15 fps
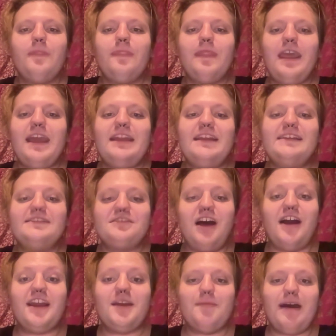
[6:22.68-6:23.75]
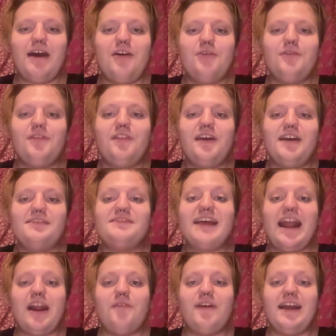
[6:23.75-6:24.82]
And he's talking about the
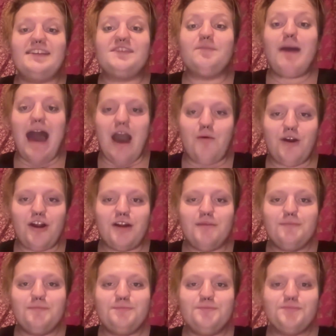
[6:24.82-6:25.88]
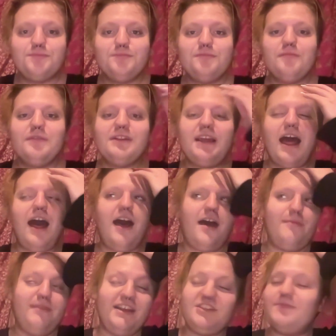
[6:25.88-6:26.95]
sacrifice of power,
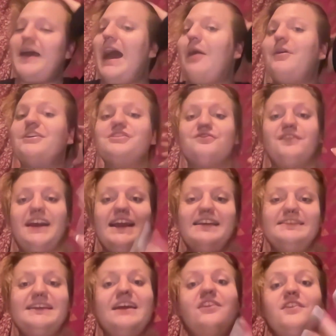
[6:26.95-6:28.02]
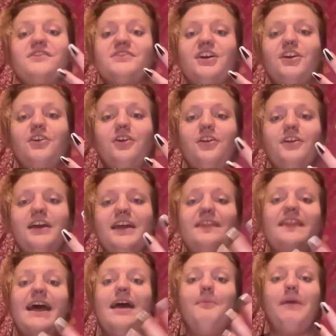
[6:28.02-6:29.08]
because power is raised in the circle, and
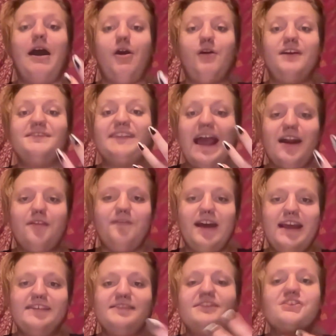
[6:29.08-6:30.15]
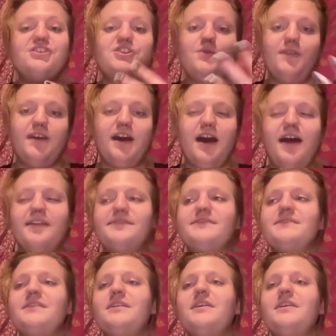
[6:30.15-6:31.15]
that power is sacrificed to the gods.